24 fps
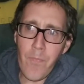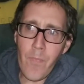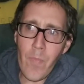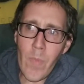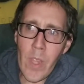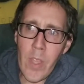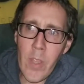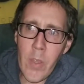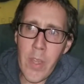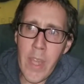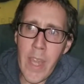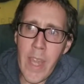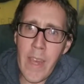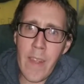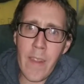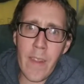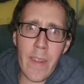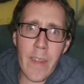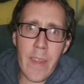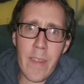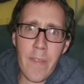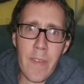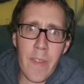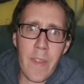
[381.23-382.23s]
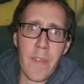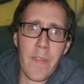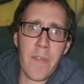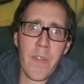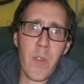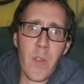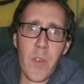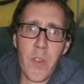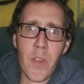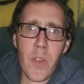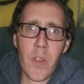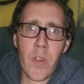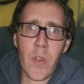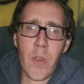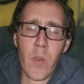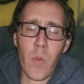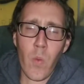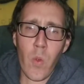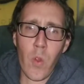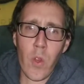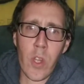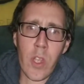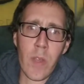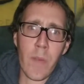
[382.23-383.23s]
We can't live in the future and
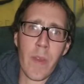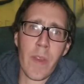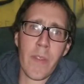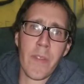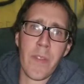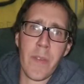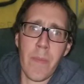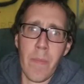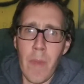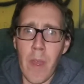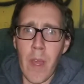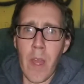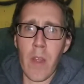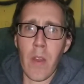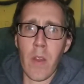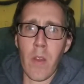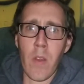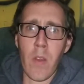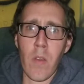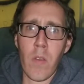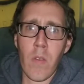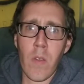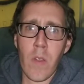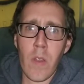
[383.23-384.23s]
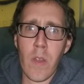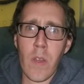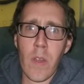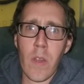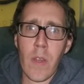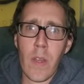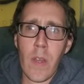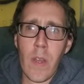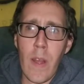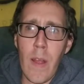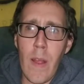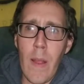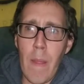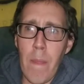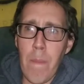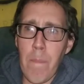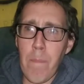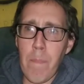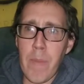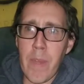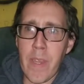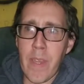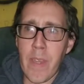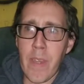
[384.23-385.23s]
worry about tomorrow,
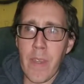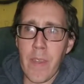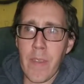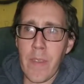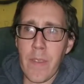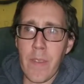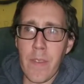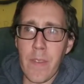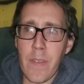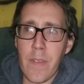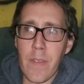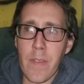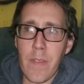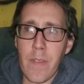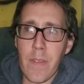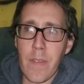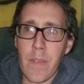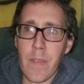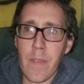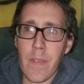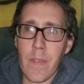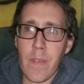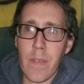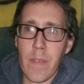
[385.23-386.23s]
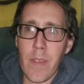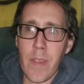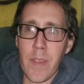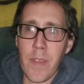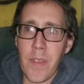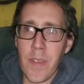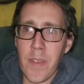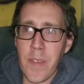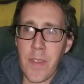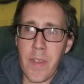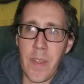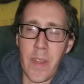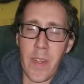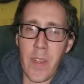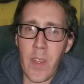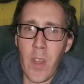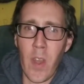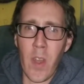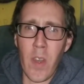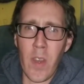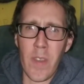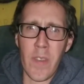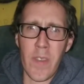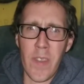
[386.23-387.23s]
because that's just going to
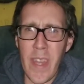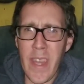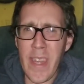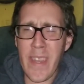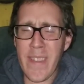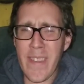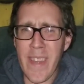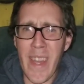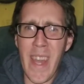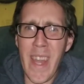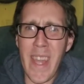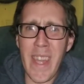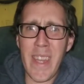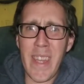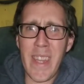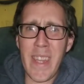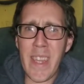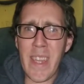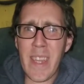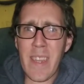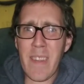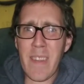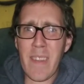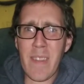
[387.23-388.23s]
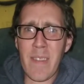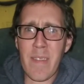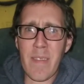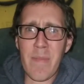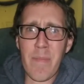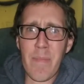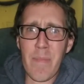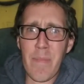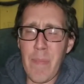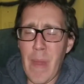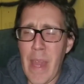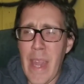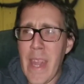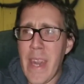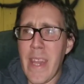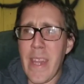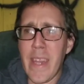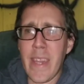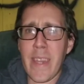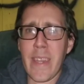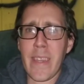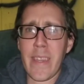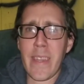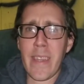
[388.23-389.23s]
cause anxiety and
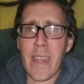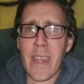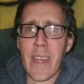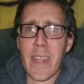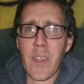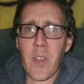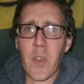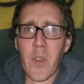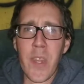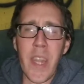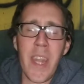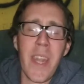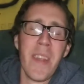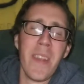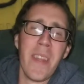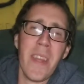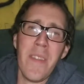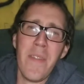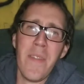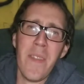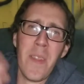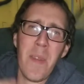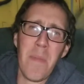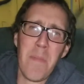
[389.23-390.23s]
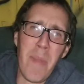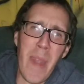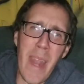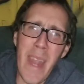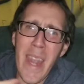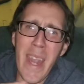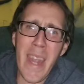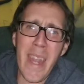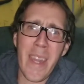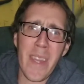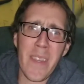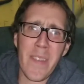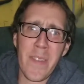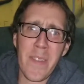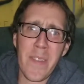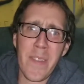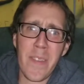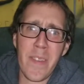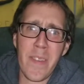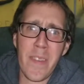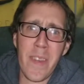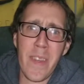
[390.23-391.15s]
panic. And you can't live in the past,